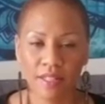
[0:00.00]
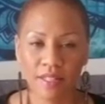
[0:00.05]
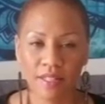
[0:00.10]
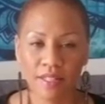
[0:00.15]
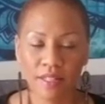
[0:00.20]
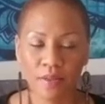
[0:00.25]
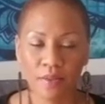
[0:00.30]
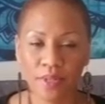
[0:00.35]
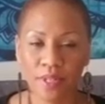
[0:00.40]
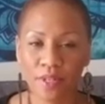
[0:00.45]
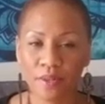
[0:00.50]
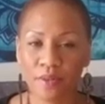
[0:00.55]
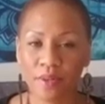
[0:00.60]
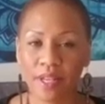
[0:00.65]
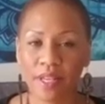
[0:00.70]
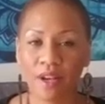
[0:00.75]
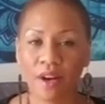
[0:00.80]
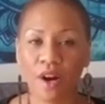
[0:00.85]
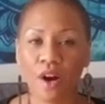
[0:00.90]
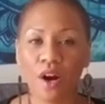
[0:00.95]
So we're
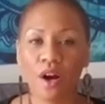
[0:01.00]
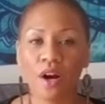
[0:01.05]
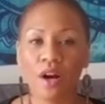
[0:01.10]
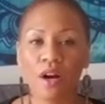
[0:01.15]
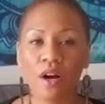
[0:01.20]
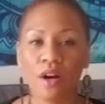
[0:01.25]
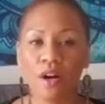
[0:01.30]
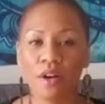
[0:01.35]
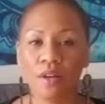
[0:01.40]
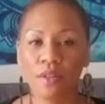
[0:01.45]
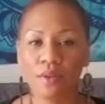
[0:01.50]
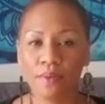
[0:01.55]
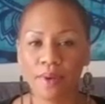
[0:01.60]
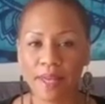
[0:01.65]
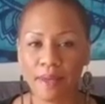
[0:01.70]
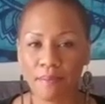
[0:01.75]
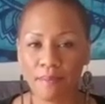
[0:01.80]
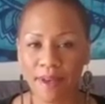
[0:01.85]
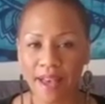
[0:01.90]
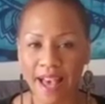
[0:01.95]
going all the
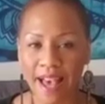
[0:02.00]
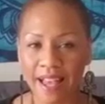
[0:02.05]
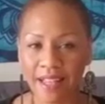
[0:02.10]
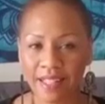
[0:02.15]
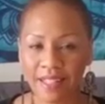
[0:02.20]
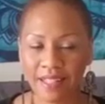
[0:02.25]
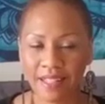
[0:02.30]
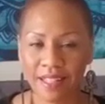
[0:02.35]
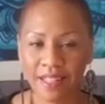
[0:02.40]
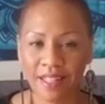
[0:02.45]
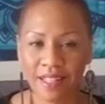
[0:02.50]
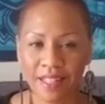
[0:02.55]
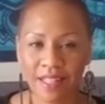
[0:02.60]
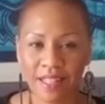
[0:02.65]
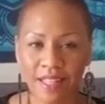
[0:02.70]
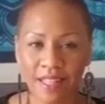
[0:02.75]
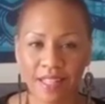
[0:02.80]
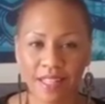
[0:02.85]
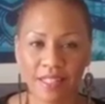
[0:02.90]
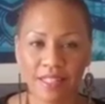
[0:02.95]
way back.
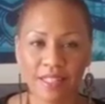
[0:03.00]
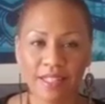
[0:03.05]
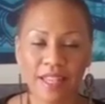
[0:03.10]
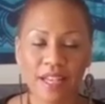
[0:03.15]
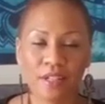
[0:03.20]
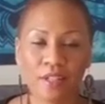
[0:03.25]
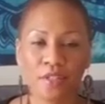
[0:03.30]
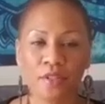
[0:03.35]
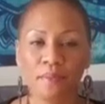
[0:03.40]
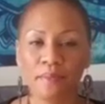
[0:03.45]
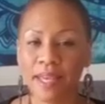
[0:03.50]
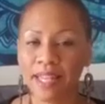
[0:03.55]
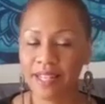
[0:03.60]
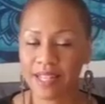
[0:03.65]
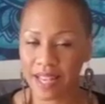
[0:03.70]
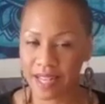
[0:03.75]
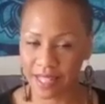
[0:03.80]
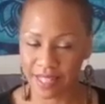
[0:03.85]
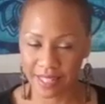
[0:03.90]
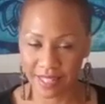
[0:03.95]
Now, you may
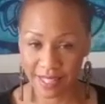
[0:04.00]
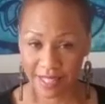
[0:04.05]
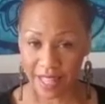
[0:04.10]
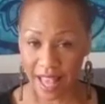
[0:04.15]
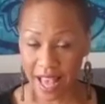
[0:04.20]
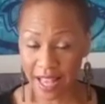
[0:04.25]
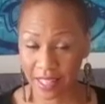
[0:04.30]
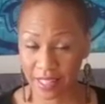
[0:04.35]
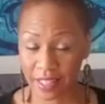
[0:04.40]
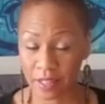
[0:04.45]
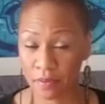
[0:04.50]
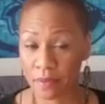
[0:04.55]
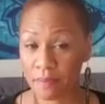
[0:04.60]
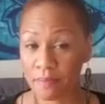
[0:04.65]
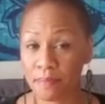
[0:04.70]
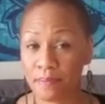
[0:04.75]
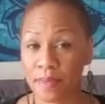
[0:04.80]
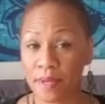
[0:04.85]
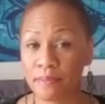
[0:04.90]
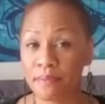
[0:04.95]
not exactly
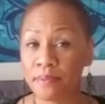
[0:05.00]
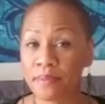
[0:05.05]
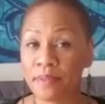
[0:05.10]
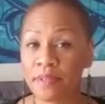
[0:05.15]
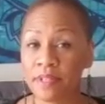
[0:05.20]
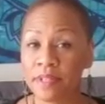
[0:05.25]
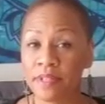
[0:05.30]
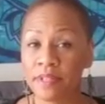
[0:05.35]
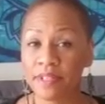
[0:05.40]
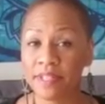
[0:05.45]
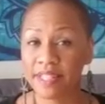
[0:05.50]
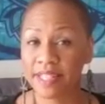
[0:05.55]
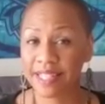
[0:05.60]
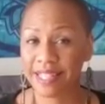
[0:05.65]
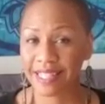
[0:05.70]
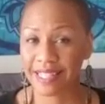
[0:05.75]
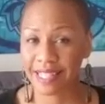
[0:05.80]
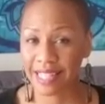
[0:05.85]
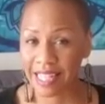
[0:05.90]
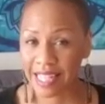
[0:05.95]
remember the
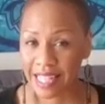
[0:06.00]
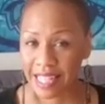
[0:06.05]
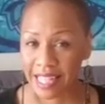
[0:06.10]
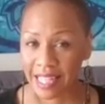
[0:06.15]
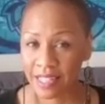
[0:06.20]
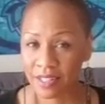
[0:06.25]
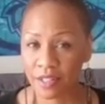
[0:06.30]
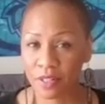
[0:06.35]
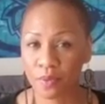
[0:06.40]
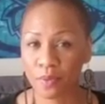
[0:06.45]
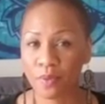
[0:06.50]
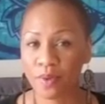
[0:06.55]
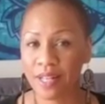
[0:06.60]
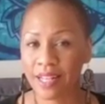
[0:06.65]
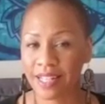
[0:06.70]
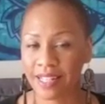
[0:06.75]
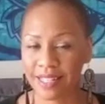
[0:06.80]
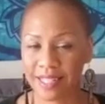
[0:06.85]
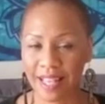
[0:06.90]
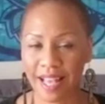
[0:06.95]
scene or what
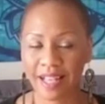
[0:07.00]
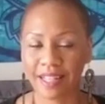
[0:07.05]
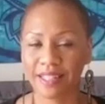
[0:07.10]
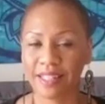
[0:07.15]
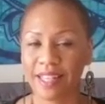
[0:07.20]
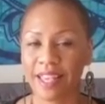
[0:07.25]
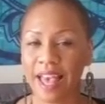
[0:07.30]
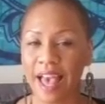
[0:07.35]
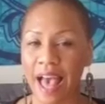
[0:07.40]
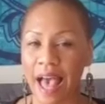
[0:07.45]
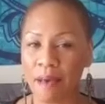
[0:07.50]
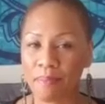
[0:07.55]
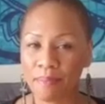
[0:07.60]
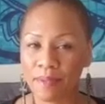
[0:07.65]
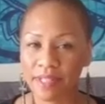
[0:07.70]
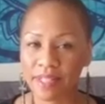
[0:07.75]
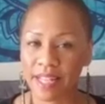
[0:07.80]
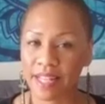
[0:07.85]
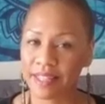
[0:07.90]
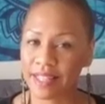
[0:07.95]
exactly
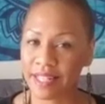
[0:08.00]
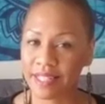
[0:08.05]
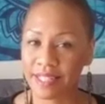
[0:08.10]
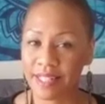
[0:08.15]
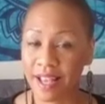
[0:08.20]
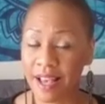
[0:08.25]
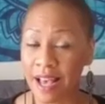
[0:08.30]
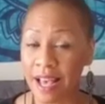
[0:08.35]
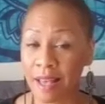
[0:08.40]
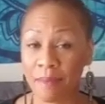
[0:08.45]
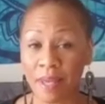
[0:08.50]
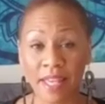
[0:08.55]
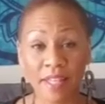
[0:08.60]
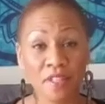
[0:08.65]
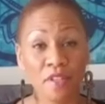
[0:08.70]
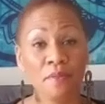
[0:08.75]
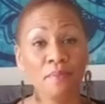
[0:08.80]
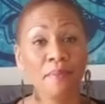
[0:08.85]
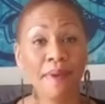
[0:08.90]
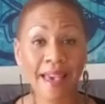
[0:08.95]
happened at that time, and
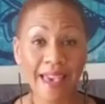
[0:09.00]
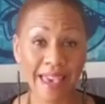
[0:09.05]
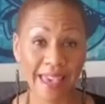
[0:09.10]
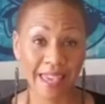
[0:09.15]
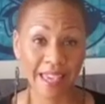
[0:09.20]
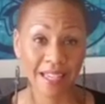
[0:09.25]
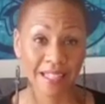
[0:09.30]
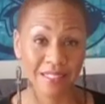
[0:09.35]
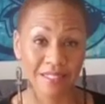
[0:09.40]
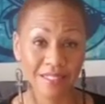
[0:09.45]
you may,